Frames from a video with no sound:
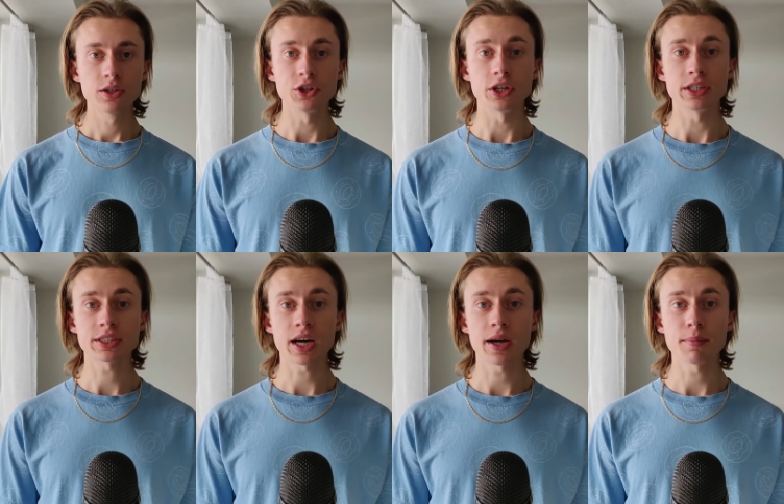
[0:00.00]
During this
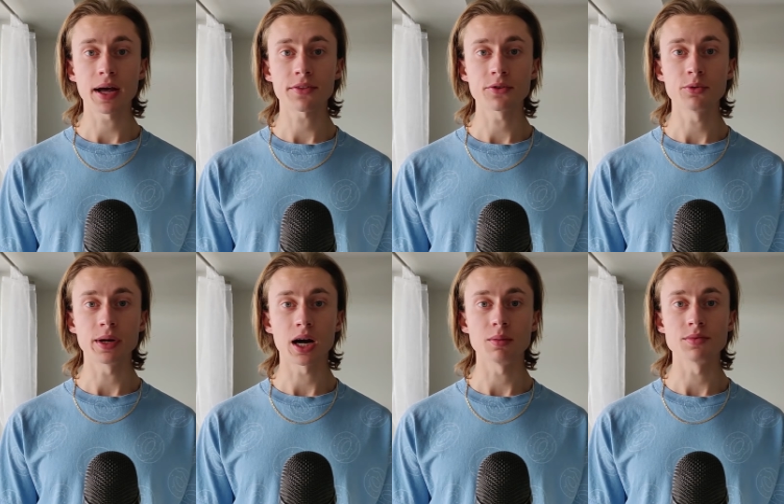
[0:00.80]
time, Matthew
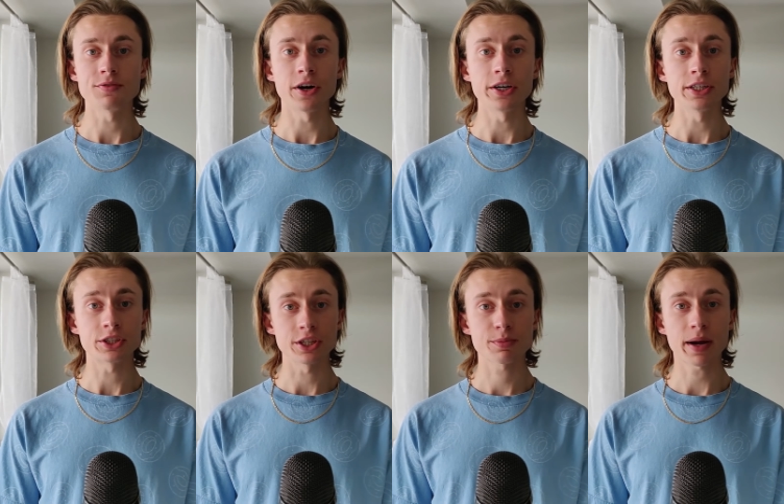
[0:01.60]
becomes very
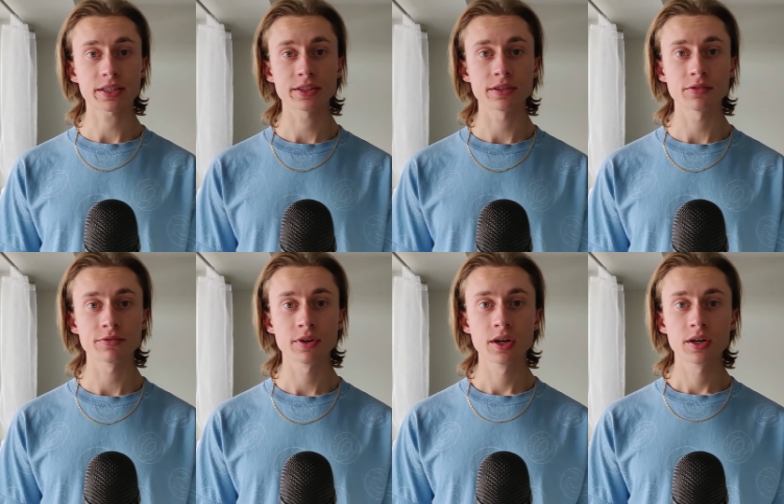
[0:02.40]
introspective.
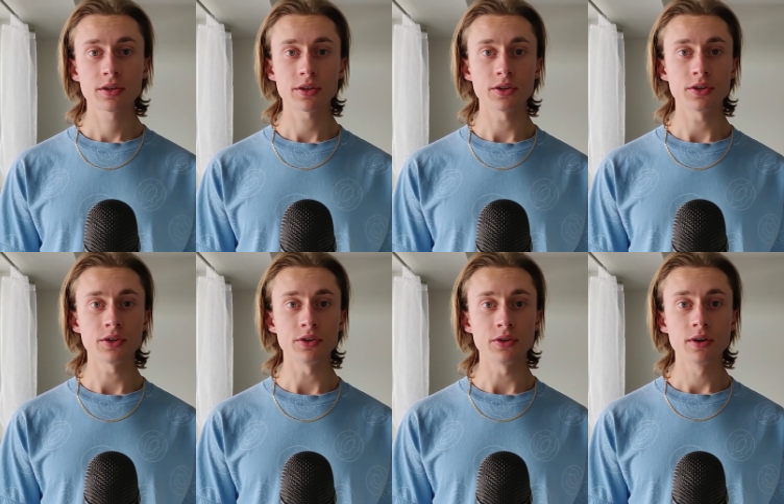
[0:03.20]

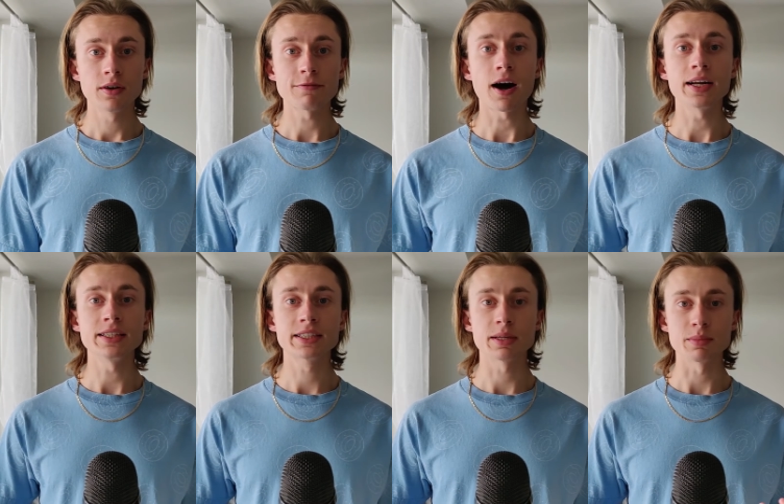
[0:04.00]
He
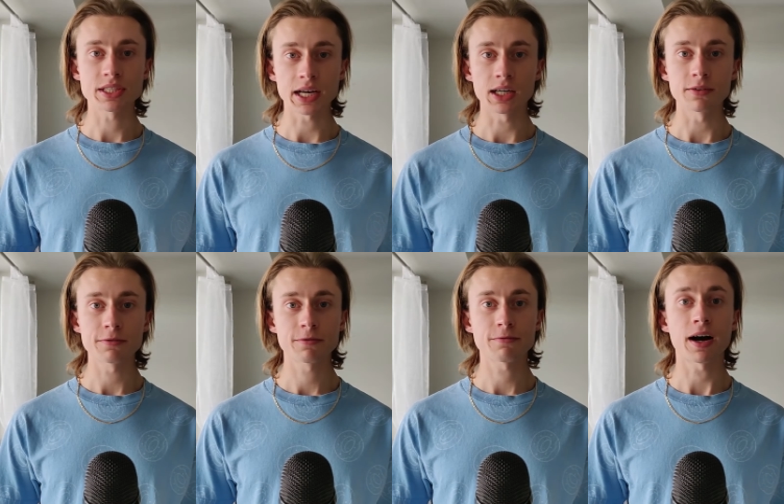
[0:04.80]
finds
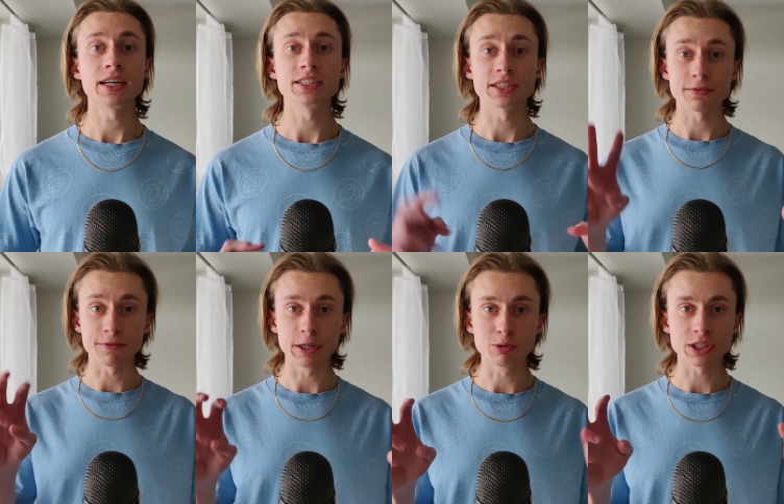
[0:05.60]
himself, finds his
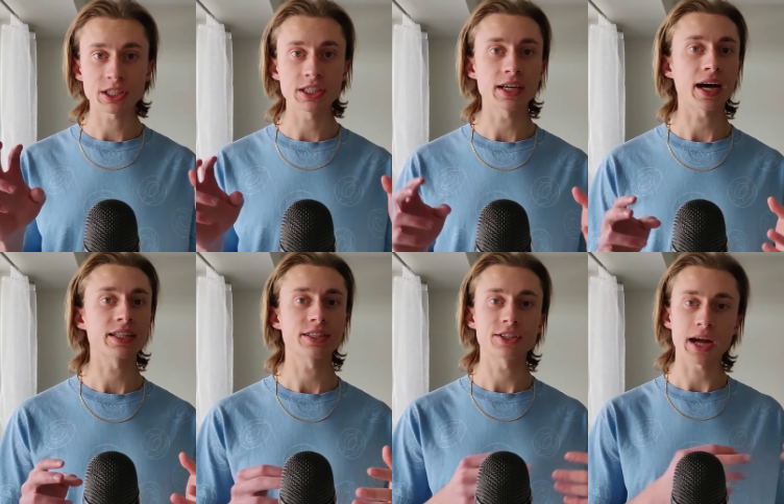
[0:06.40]
frequency,
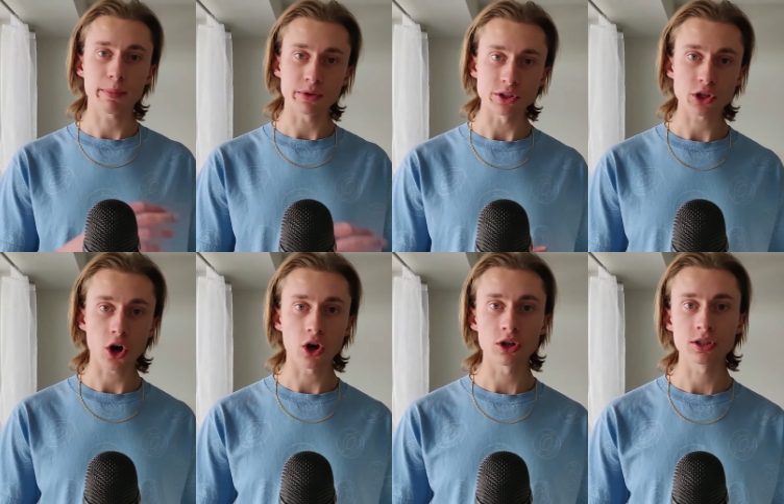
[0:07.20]
as the chapter is
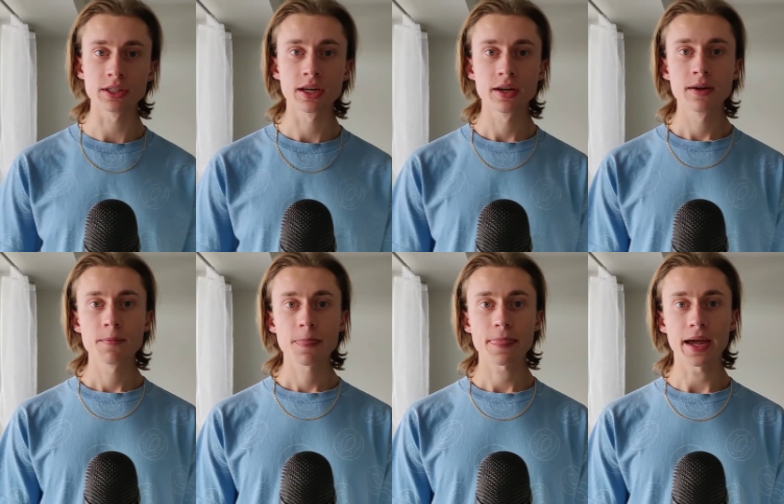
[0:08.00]
called,
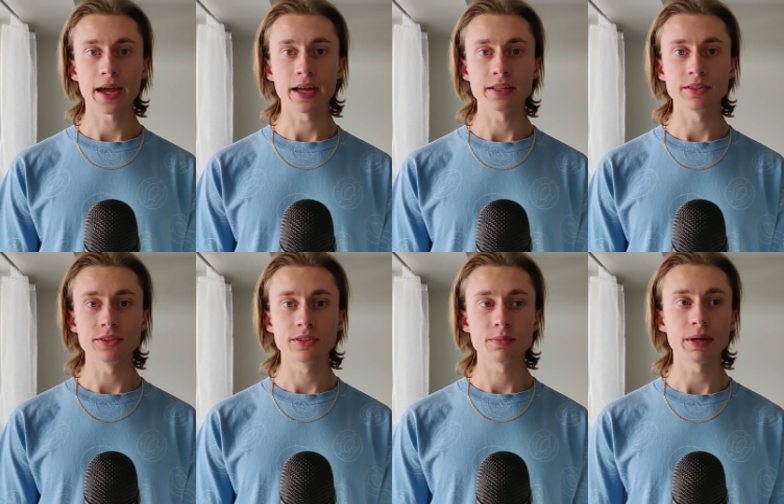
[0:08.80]

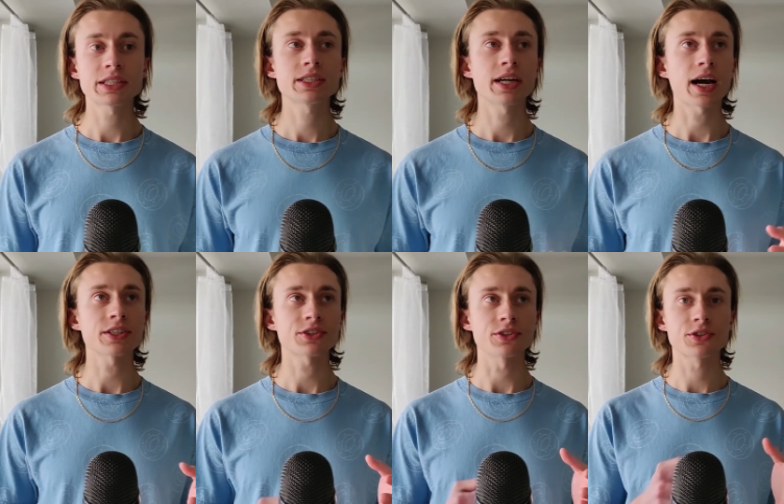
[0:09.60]
and basically
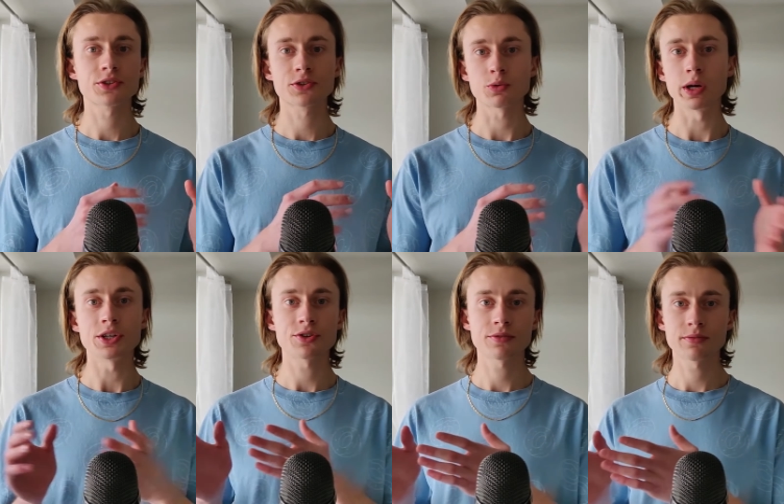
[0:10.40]
has to
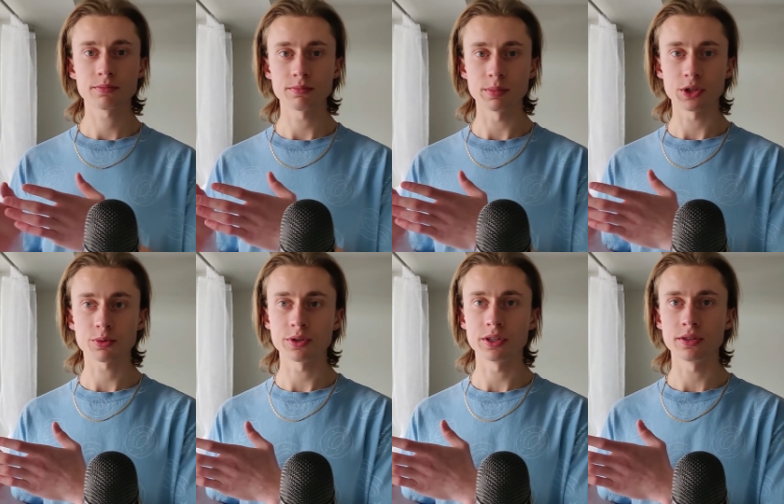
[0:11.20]
switch
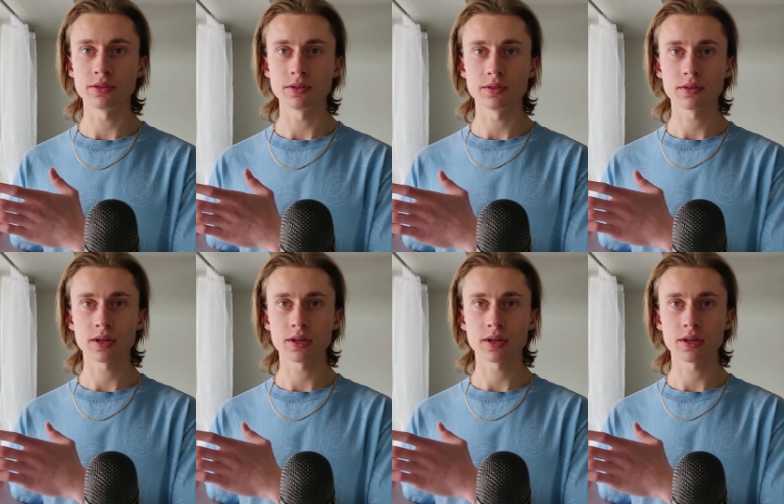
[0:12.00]
between,